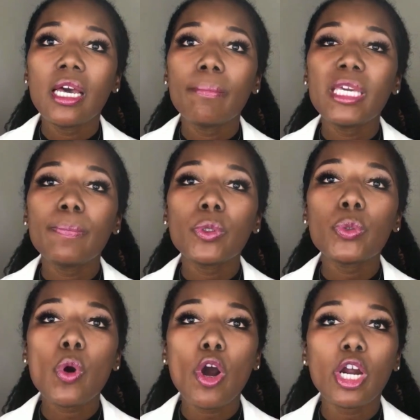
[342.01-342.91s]
people
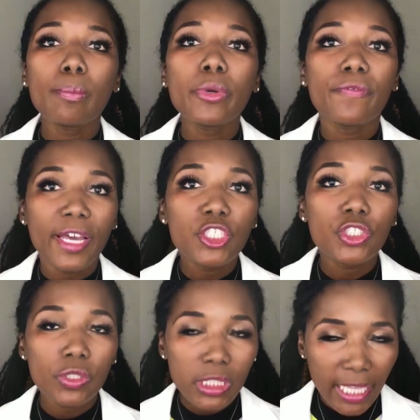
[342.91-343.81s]
who are
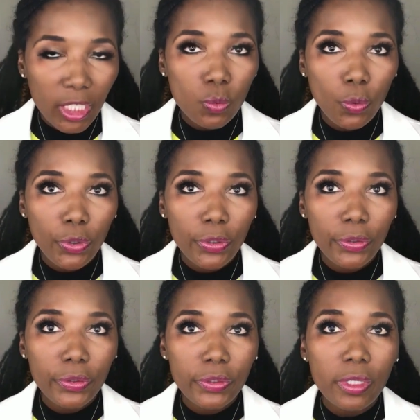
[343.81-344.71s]
professional sex
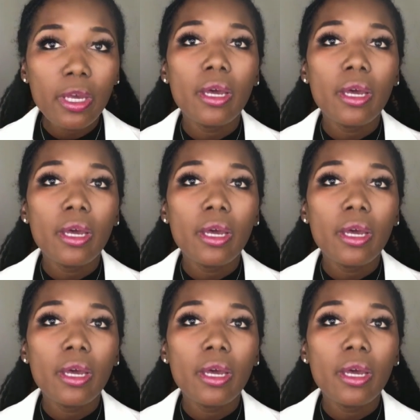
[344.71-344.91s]
workers,